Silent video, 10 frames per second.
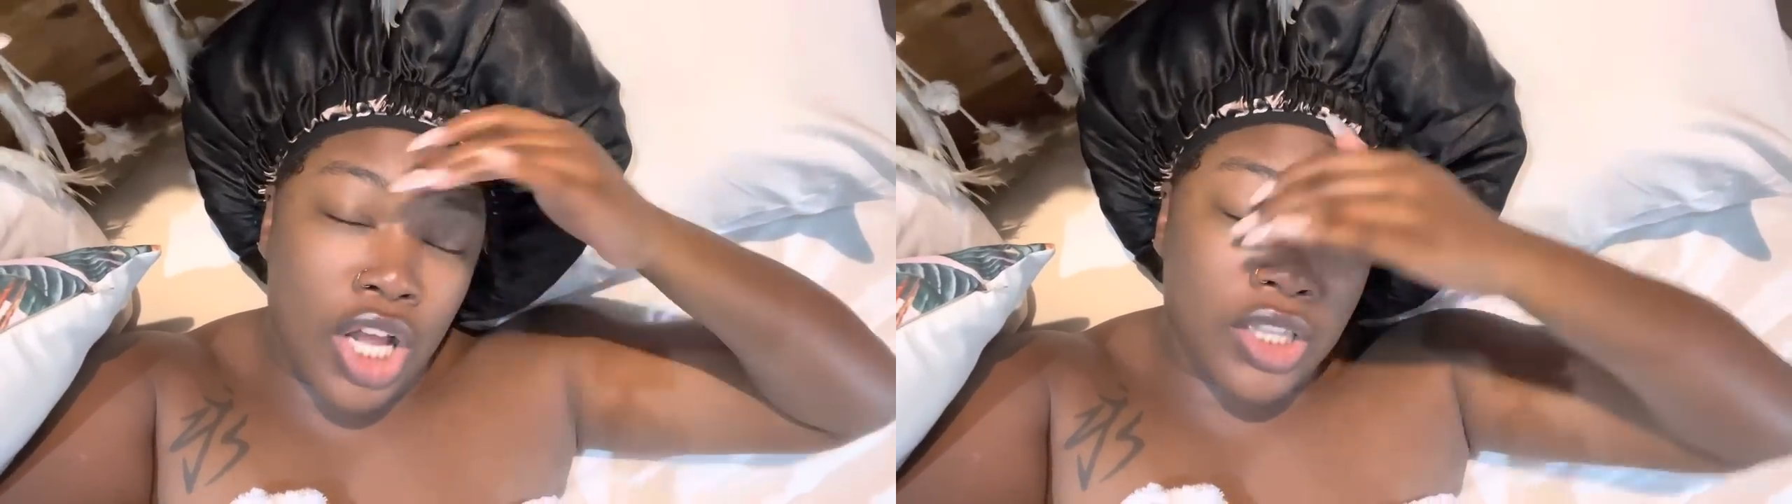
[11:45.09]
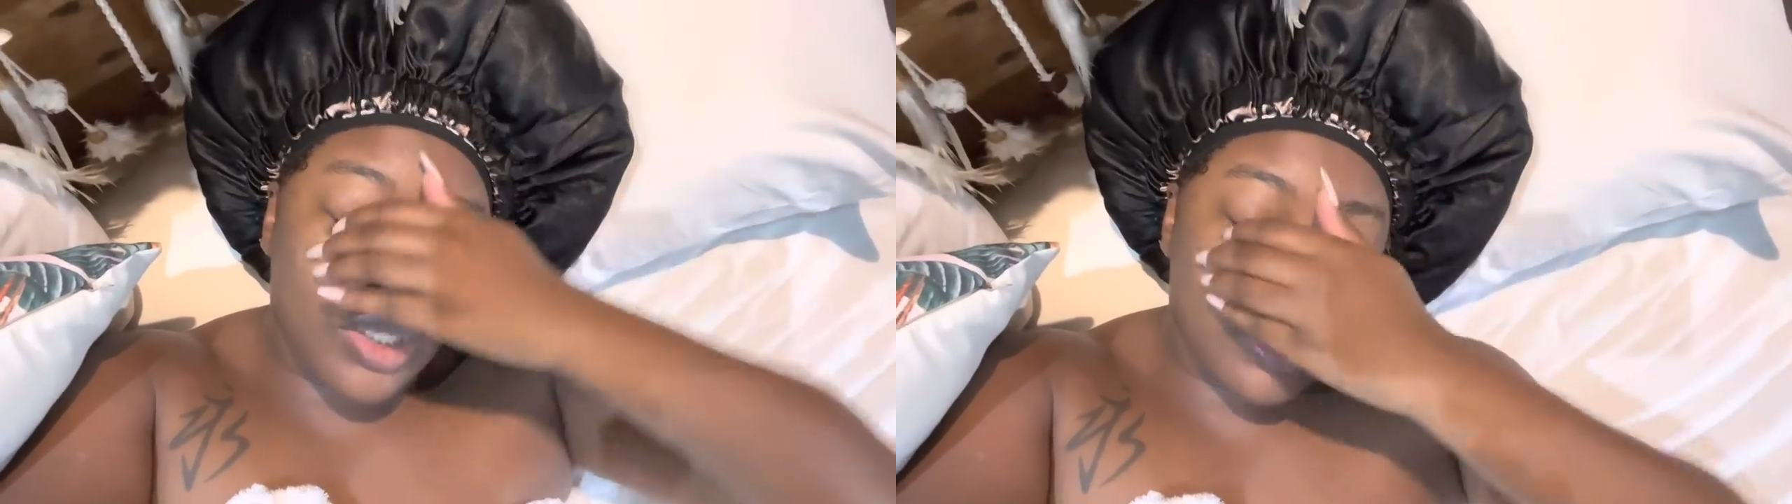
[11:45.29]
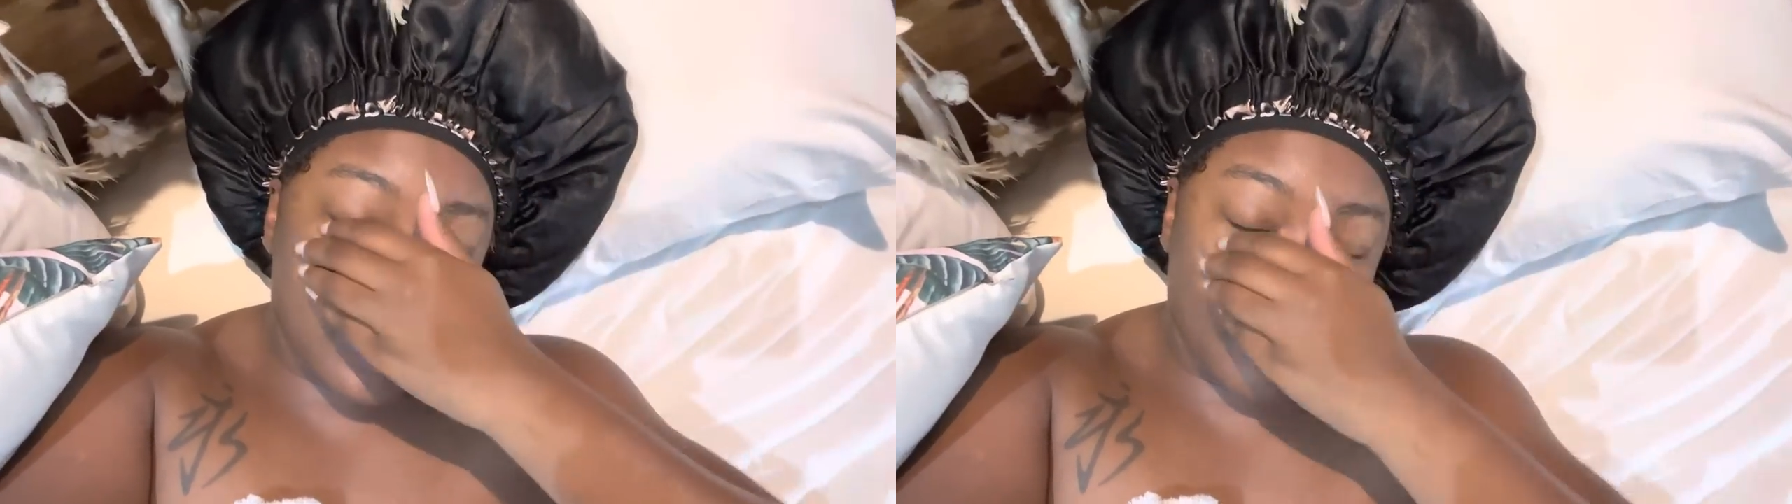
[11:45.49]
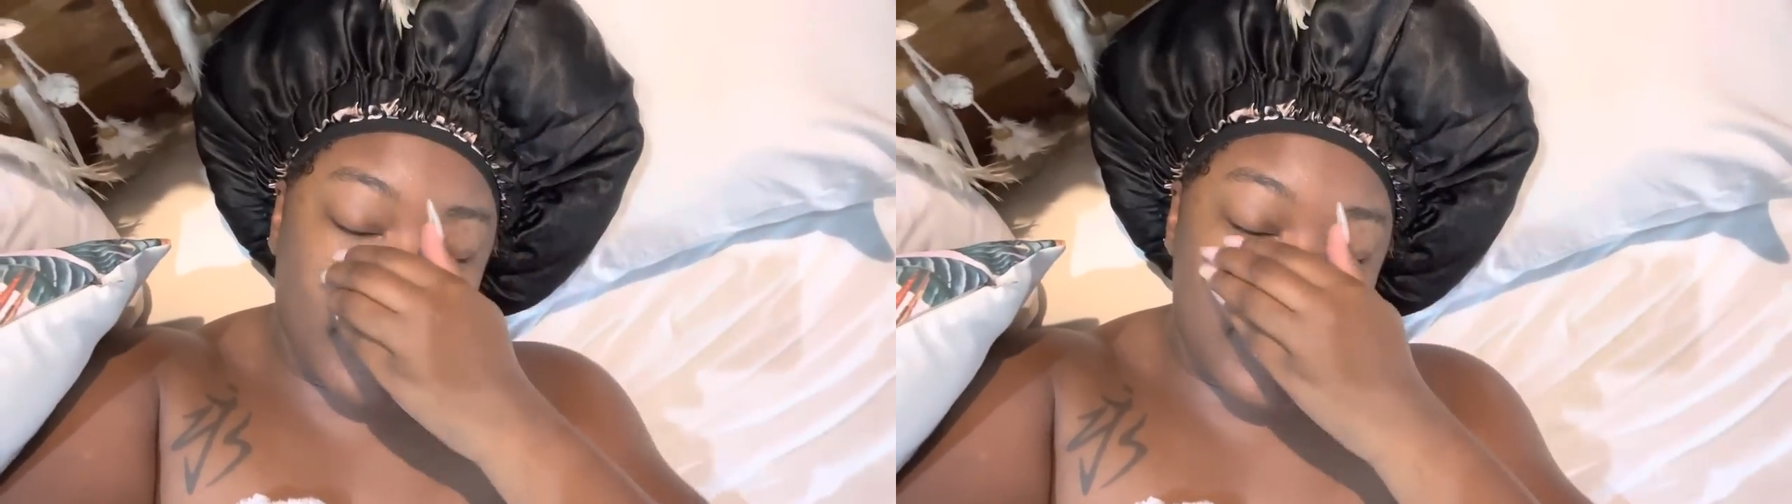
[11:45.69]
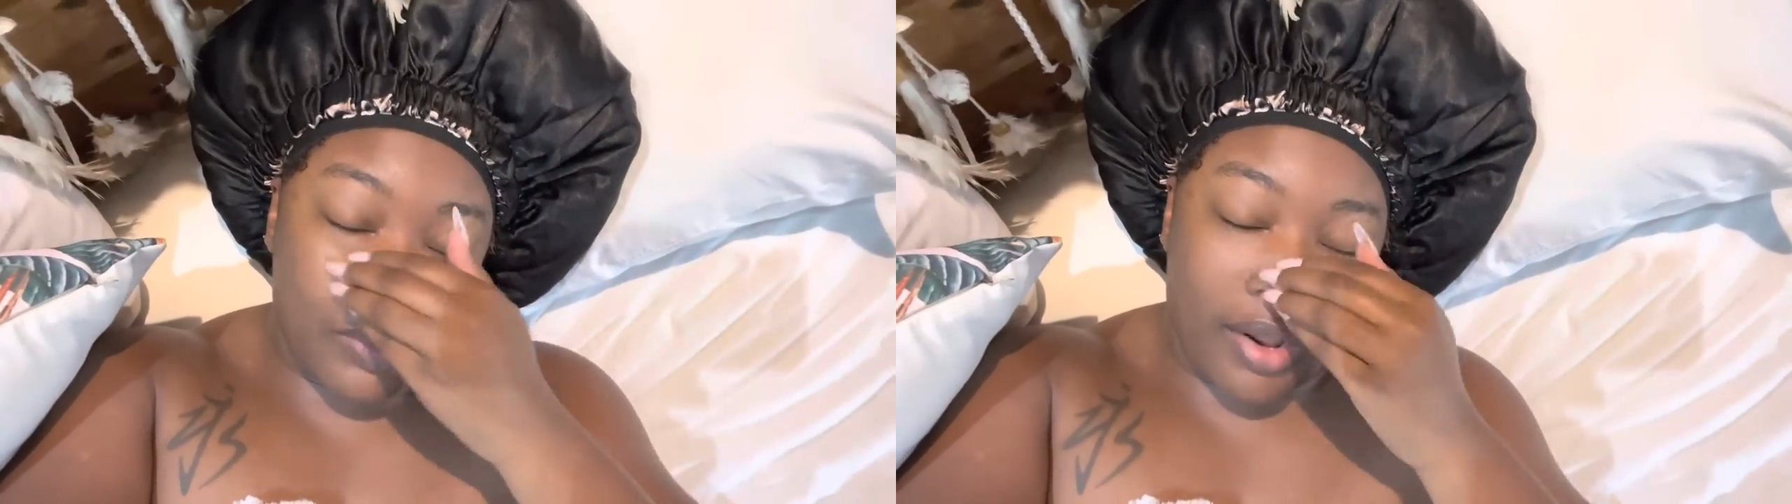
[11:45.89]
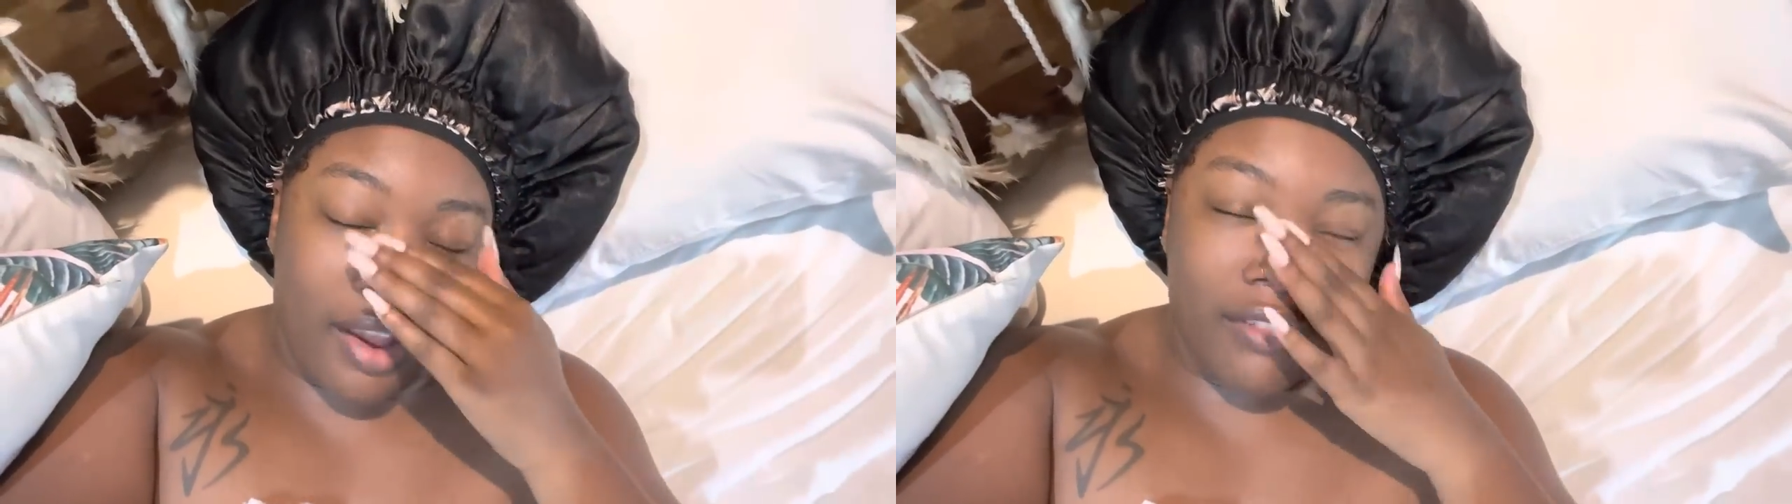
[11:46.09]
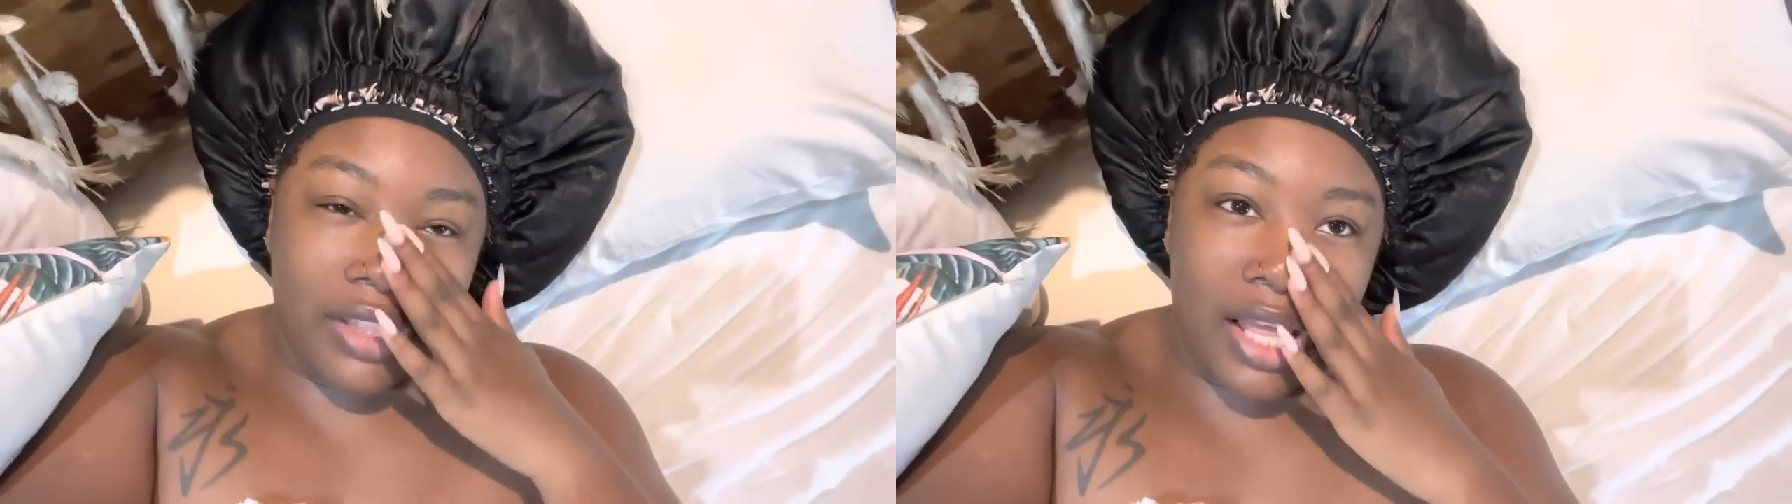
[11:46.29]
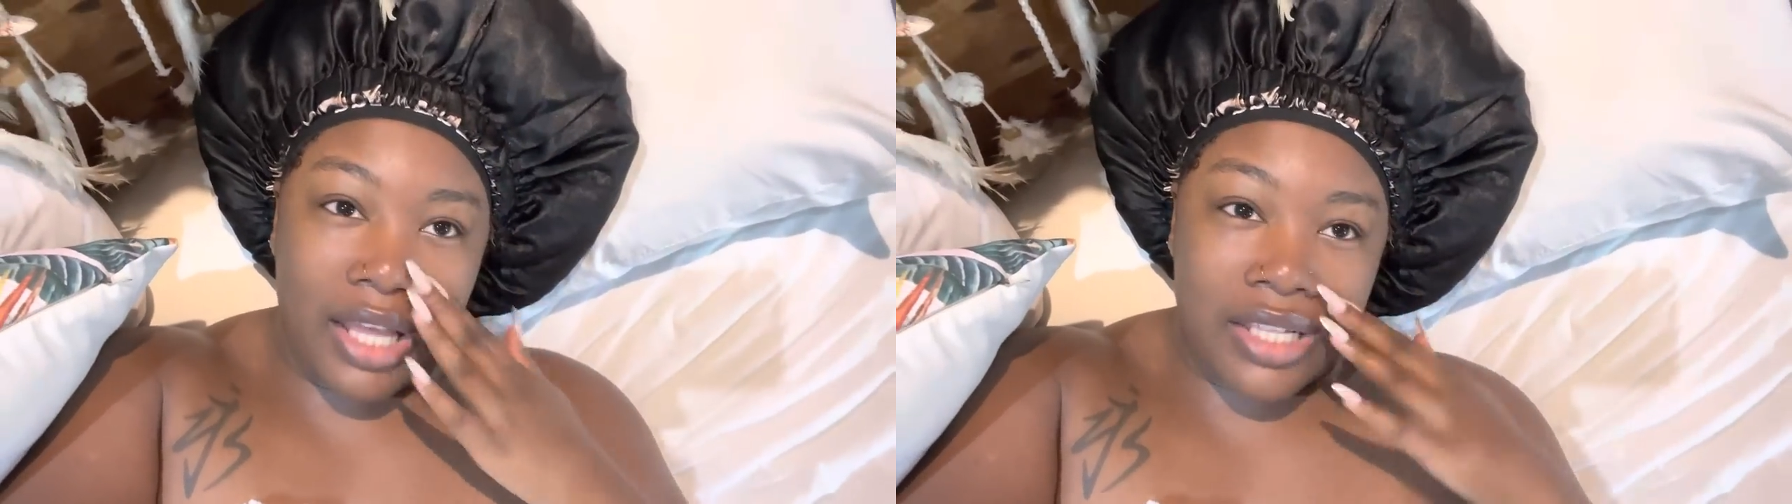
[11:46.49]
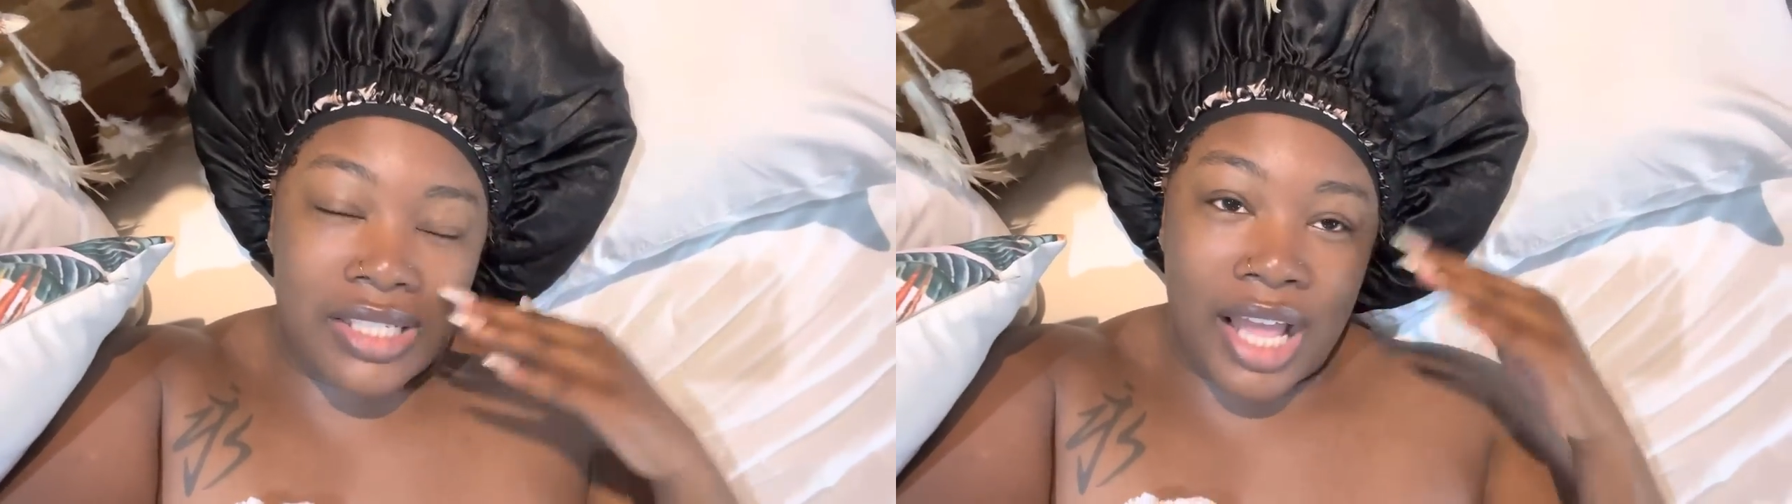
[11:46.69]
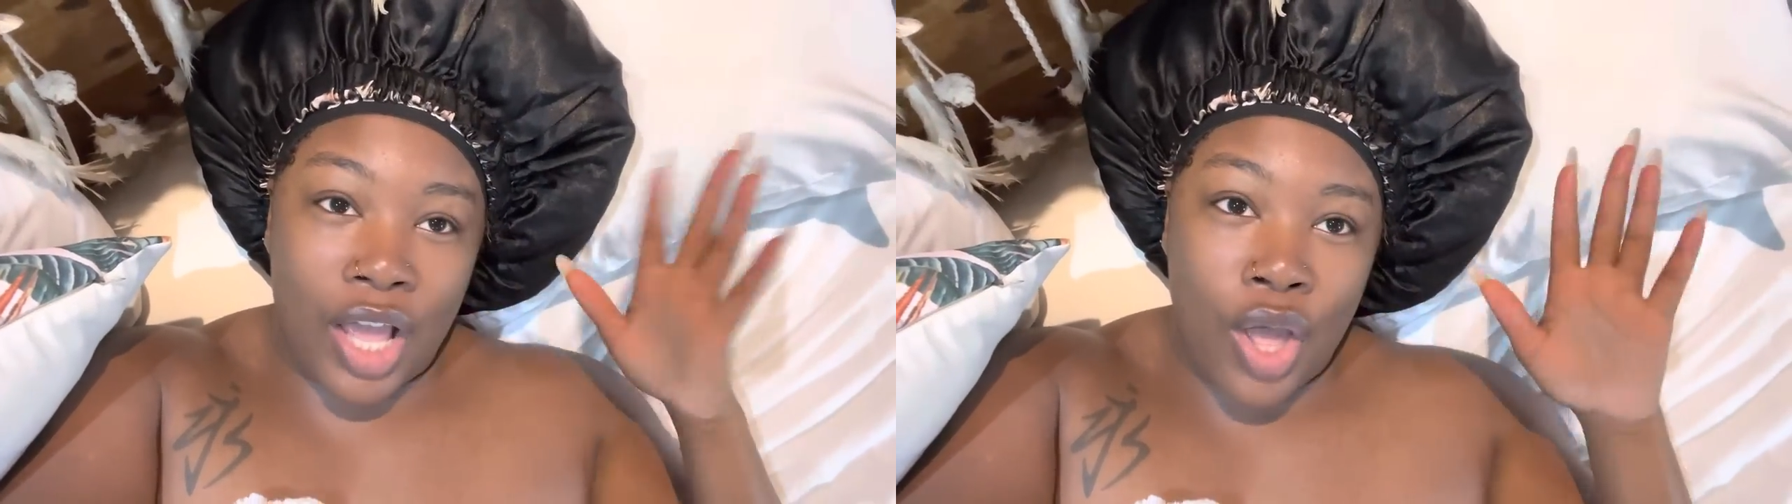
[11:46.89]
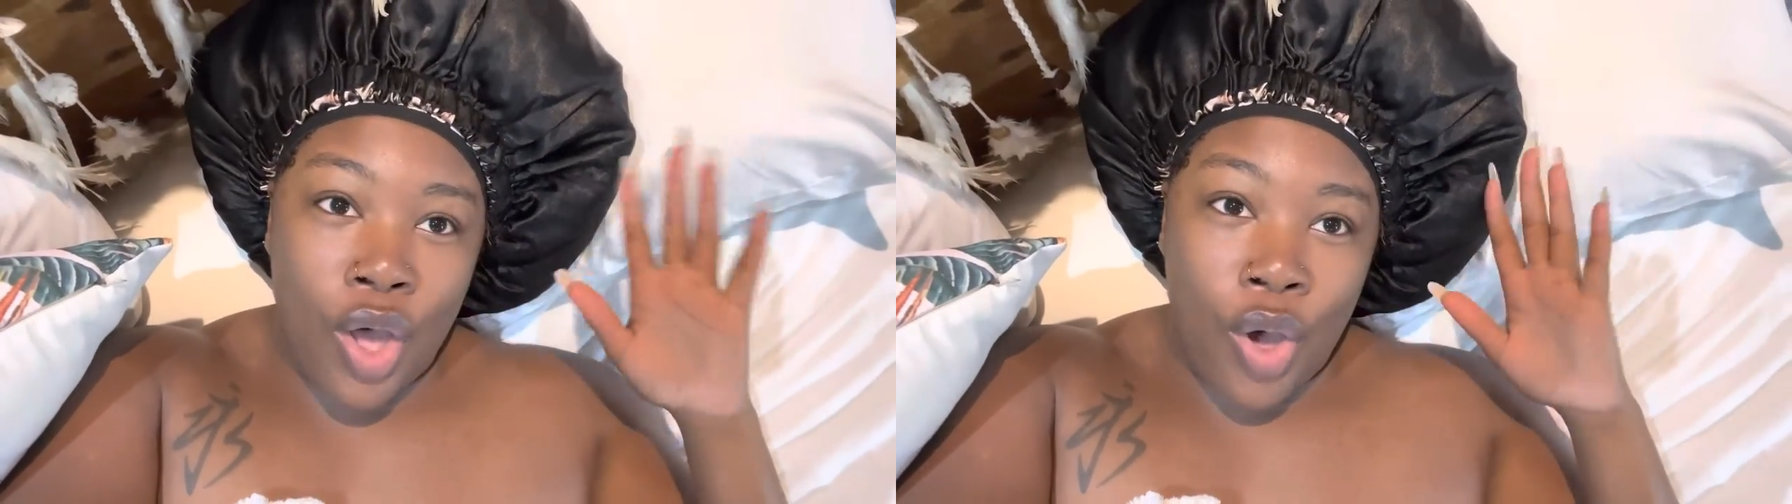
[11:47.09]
Chatos is a place where everything is like